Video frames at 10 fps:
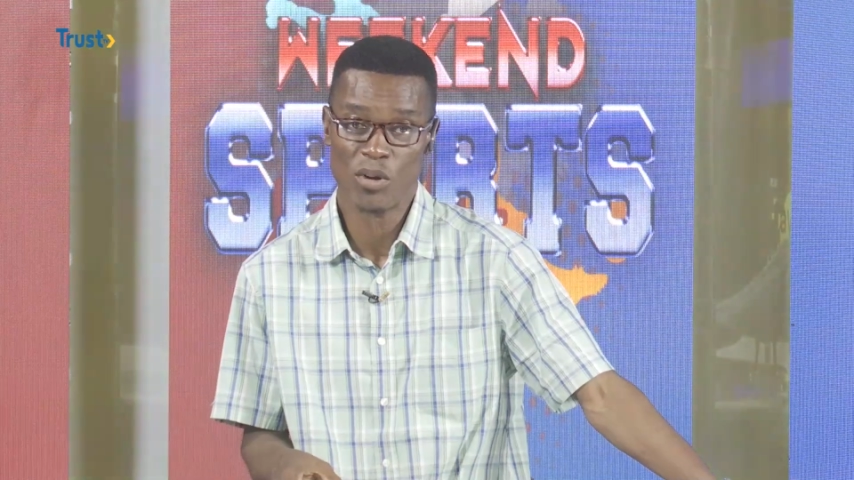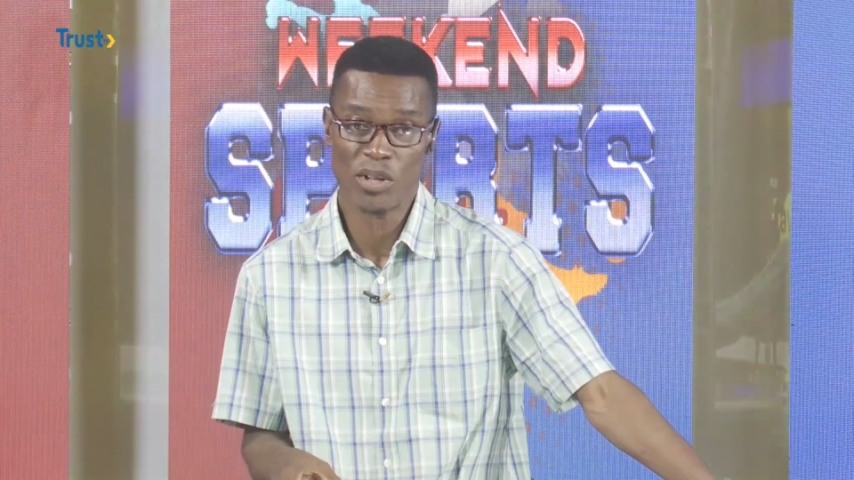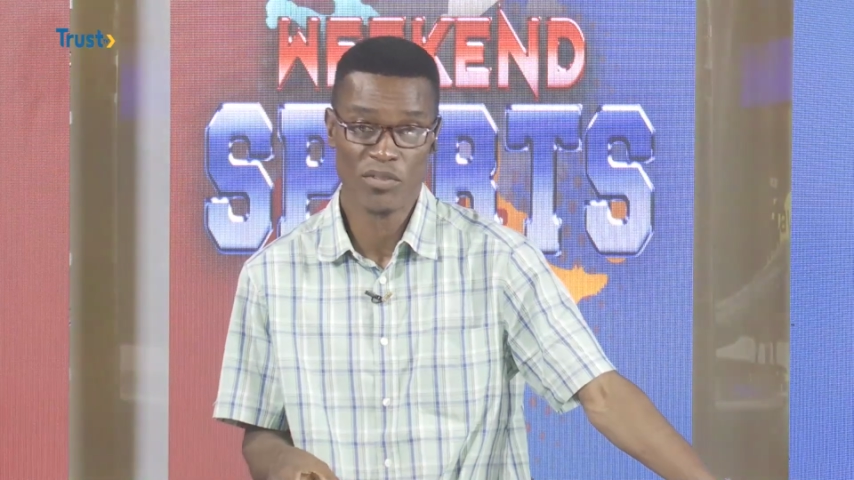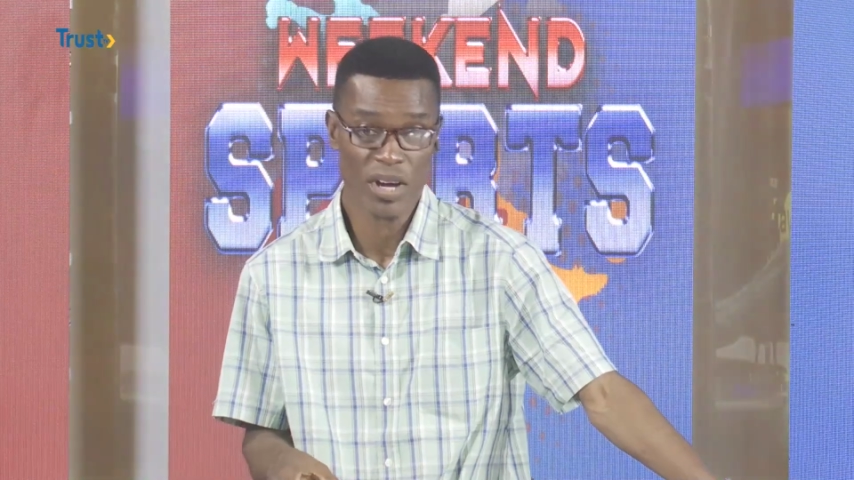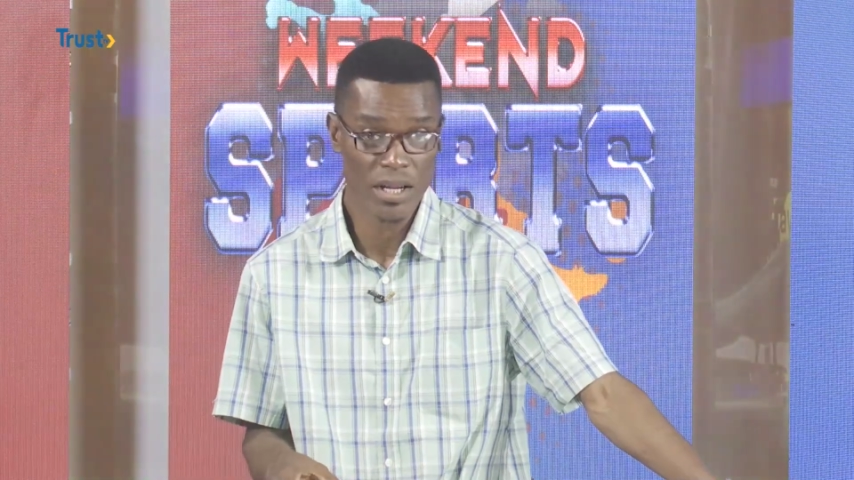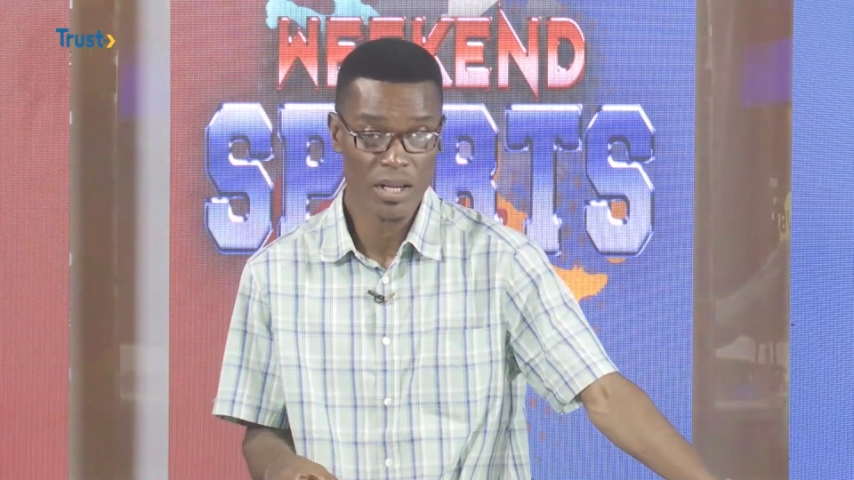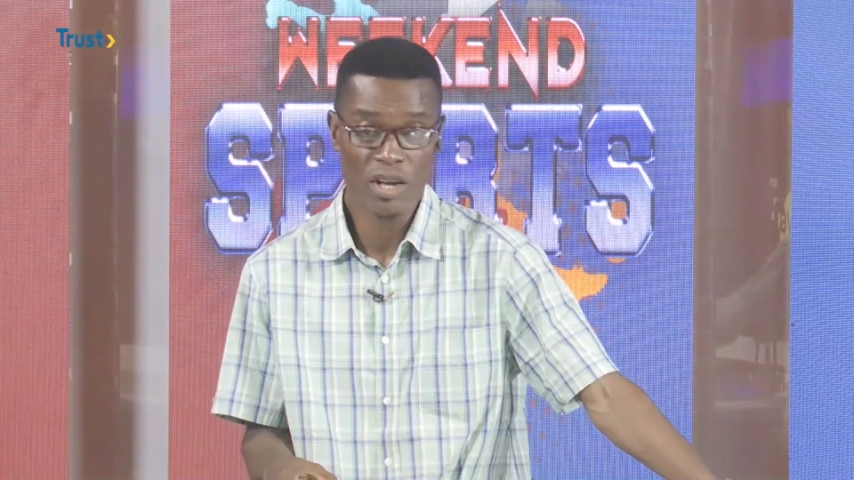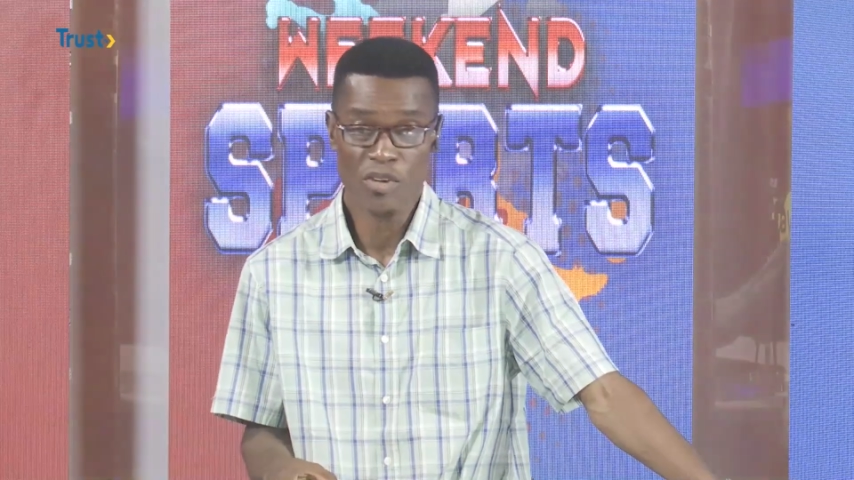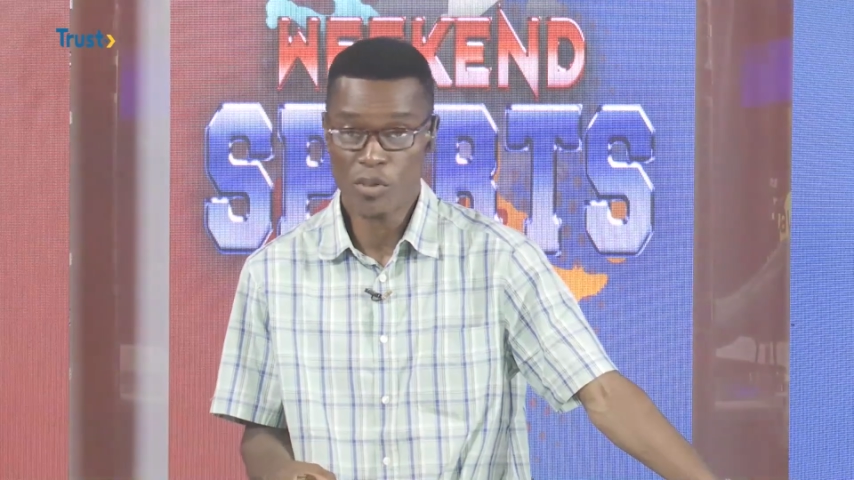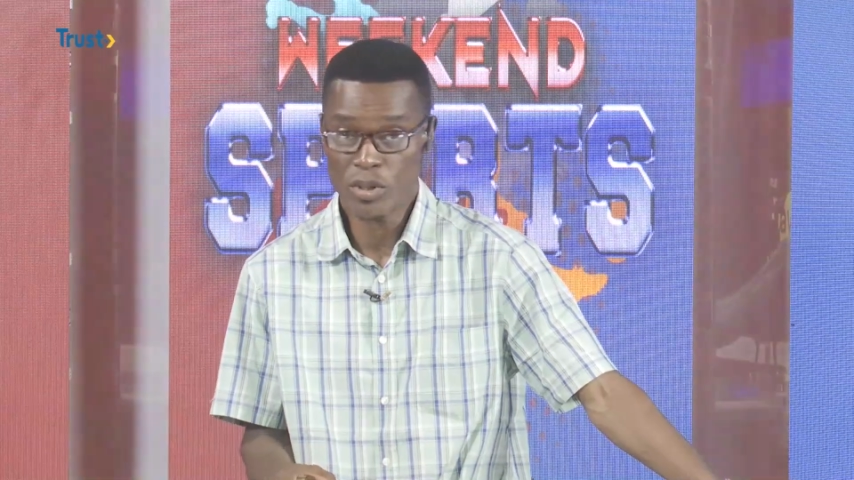qualify
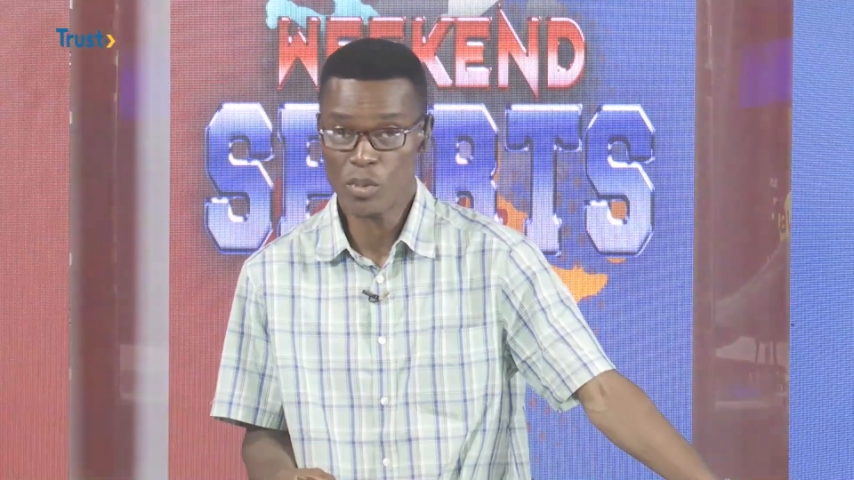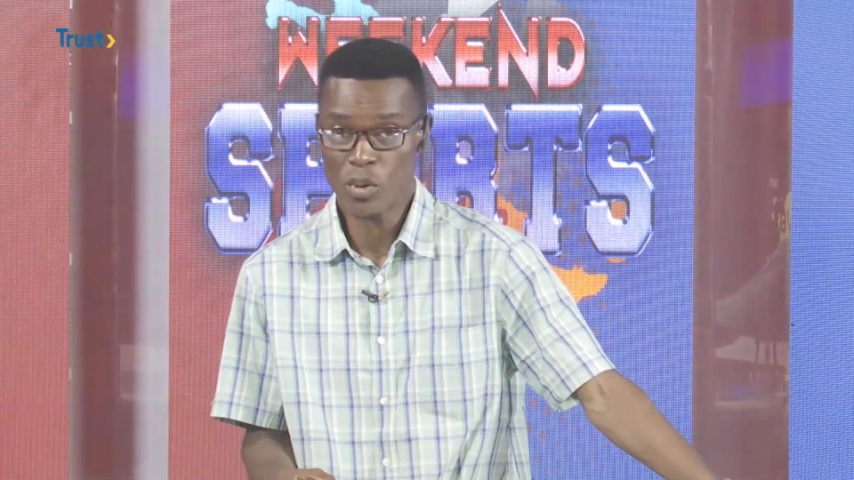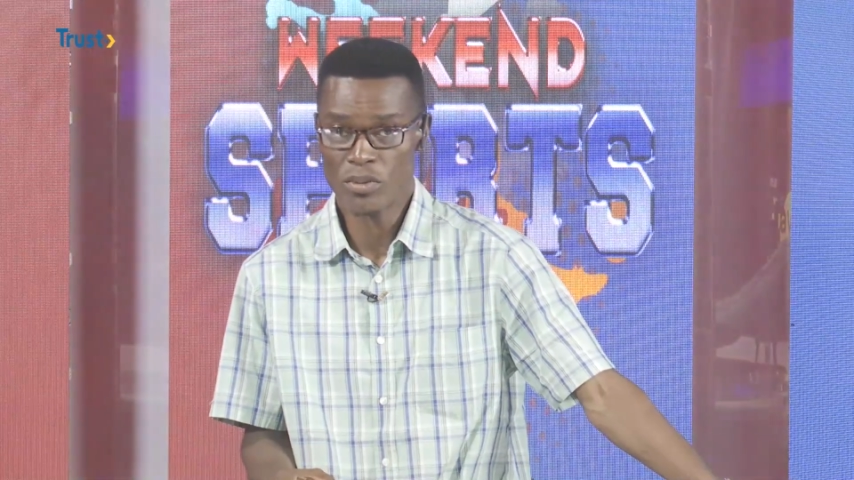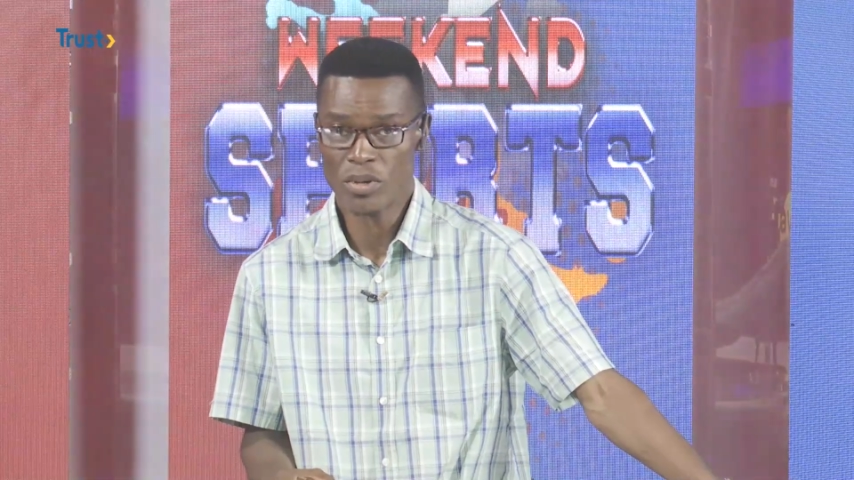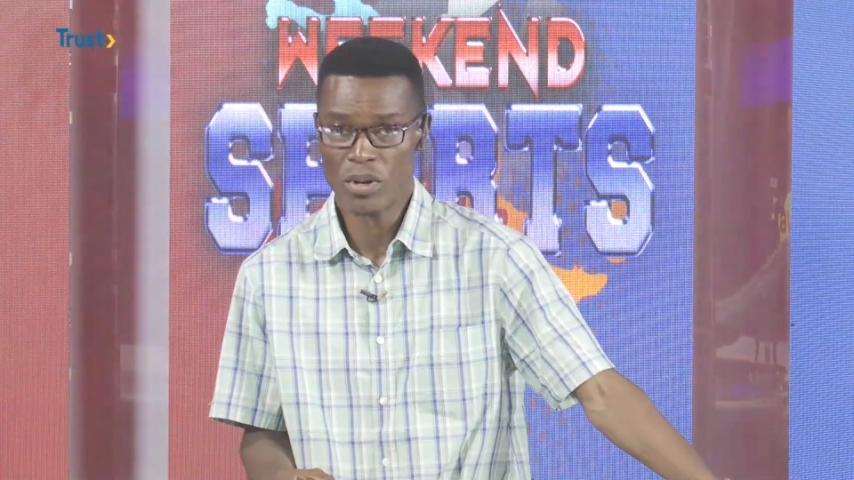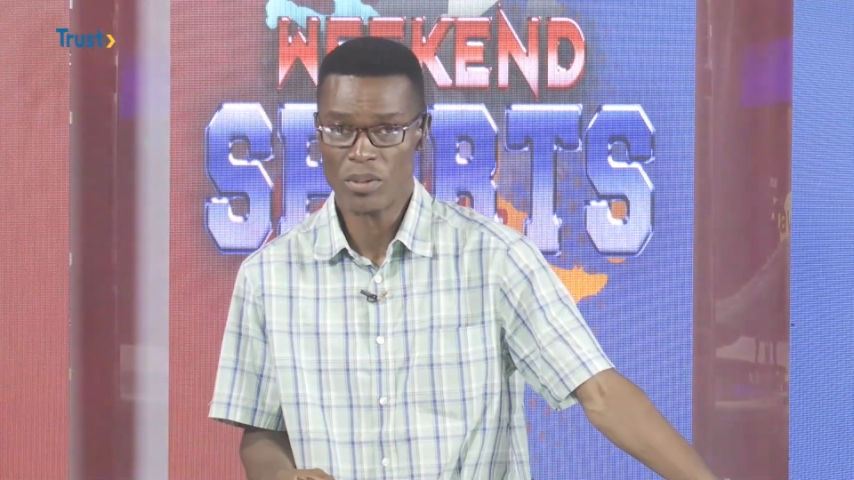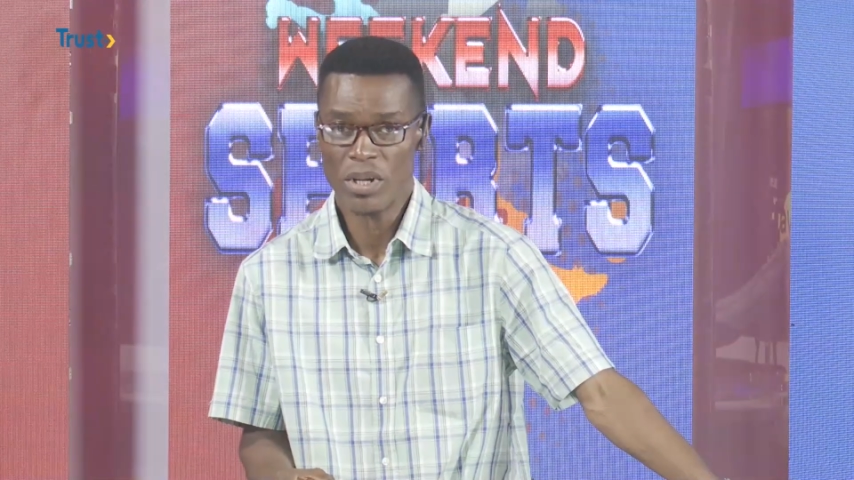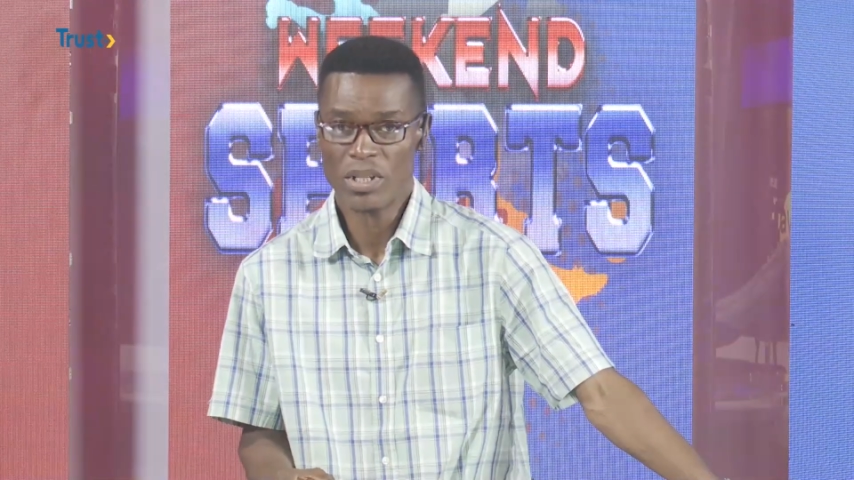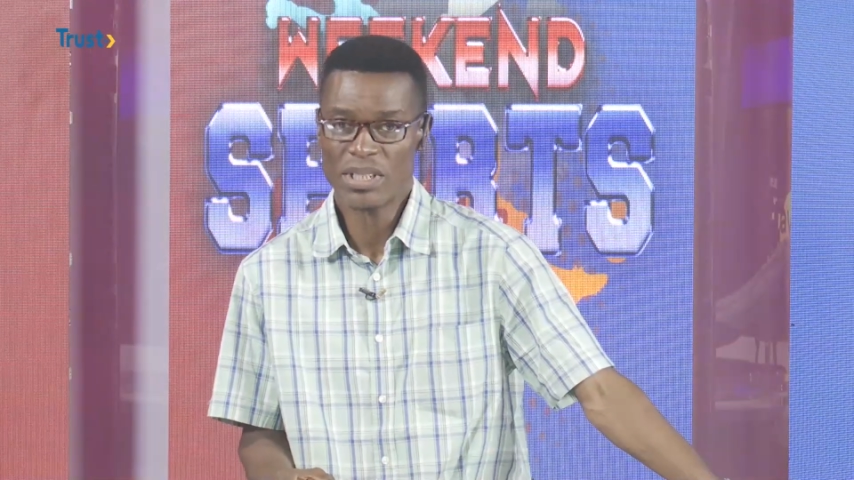for the World Cup.